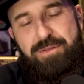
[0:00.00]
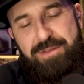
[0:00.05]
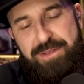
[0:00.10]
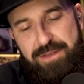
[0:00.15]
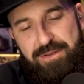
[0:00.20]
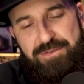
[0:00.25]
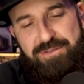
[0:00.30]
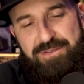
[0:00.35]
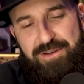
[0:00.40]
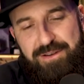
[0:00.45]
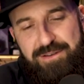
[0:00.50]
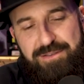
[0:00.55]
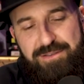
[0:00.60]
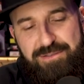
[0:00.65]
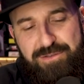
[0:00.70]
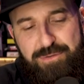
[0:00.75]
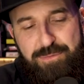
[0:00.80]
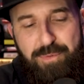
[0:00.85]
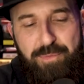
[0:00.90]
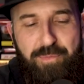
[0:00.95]
even though the Eagles
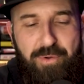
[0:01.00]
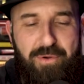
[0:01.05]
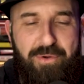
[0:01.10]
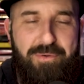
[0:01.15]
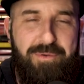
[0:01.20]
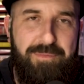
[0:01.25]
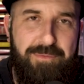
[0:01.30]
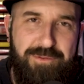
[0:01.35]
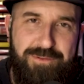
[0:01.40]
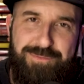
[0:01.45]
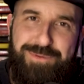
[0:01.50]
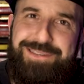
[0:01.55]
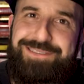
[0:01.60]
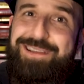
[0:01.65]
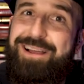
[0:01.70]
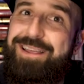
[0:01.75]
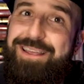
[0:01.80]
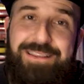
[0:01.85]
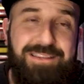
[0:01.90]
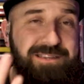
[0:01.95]
aren't in the Super Bowl,
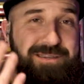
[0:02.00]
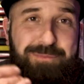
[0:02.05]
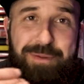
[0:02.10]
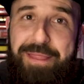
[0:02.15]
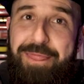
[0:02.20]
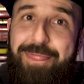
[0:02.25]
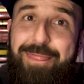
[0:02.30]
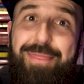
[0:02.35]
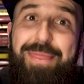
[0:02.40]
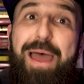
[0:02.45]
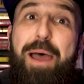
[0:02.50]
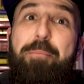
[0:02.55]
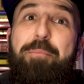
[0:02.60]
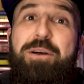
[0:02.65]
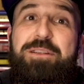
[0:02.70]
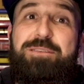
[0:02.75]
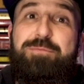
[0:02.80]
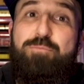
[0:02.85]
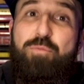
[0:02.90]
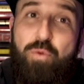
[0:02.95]
which means I'll get to spend
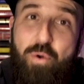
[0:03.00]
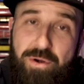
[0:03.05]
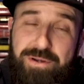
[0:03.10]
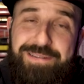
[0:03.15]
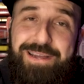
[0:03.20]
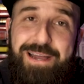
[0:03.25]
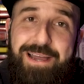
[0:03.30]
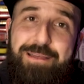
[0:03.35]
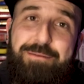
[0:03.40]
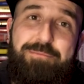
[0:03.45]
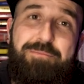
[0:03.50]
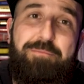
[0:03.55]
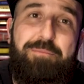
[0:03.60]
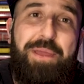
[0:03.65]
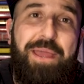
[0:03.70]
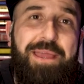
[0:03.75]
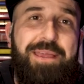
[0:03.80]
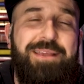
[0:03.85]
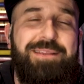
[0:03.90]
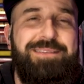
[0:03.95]
that much more
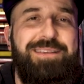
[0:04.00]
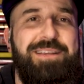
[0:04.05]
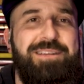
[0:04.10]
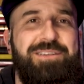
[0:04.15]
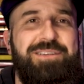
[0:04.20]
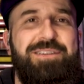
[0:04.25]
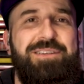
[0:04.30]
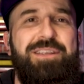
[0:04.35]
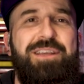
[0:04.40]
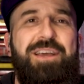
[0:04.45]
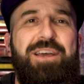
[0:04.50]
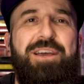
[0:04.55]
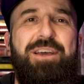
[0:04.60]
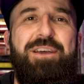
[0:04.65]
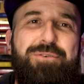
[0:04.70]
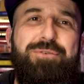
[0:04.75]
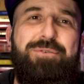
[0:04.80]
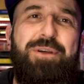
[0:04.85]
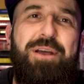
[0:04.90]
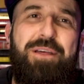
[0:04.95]
time paying attention
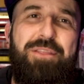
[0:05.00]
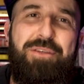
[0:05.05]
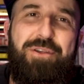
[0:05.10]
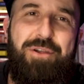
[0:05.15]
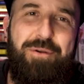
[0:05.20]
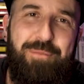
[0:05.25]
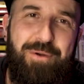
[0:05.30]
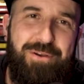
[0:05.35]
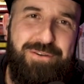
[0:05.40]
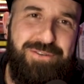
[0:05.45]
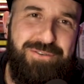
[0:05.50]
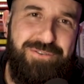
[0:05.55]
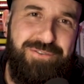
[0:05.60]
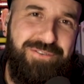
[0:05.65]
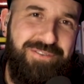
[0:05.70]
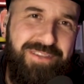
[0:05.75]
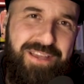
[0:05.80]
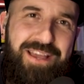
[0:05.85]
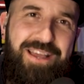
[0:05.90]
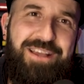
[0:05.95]
to the
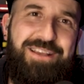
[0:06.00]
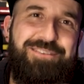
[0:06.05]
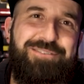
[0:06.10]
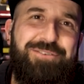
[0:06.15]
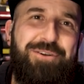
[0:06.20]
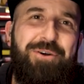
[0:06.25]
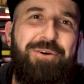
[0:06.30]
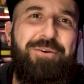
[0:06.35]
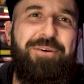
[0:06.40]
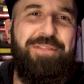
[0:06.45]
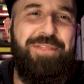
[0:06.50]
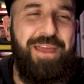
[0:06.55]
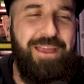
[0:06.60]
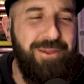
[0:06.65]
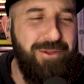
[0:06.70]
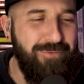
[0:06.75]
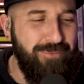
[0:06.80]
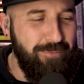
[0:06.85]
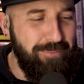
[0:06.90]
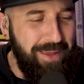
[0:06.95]
commercials.
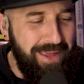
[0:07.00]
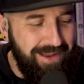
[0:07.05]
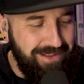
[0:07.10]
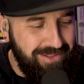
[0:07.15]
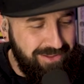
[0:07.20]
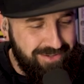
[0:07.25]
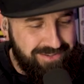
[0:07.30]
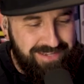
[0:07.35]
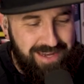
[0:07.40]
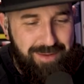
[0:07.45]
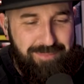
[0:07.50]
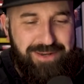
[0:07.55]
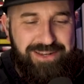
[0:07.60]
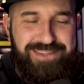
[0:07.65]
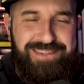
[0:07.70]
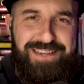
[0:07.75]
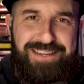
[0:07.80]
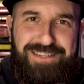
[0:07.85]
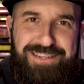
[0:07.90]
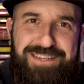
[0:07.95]
So, thank you for paying a little
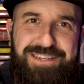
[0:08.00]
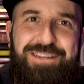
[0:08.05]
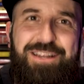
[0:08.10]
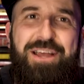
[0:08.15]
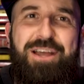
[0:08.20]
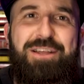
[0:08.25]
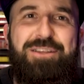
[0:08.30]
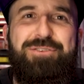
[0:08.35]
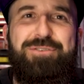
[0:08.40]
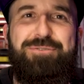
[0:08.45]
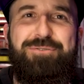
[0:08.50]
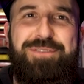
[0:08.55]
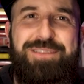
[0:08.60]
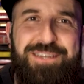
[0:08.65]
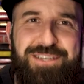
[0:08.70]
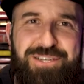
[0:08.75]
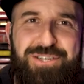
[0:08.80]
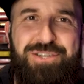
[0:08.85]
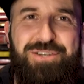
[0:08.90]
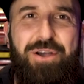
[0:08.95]
time and attention
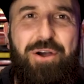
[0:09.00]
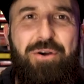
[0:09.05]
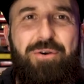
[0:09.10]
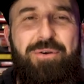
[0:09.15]
to this